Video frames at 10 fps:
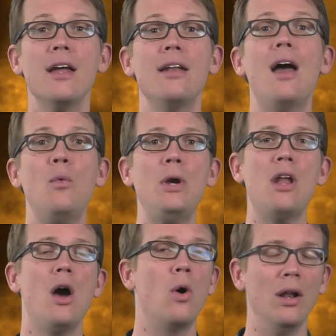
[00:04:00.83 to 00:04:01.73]
Now we
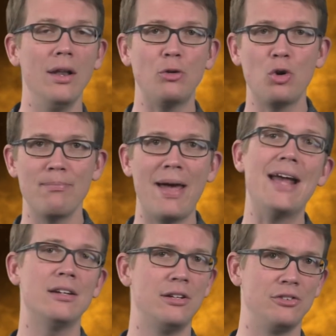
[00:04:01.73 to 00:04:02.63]
know
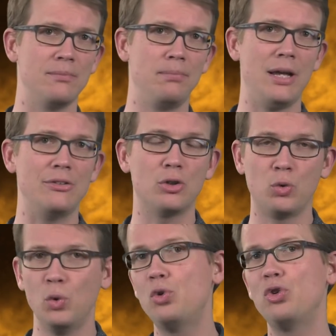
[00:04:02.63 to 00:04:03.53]
electromagnetism plays a
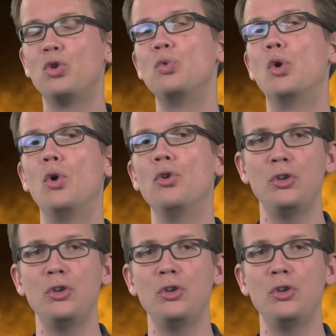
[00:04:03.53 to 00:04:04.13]
crucial role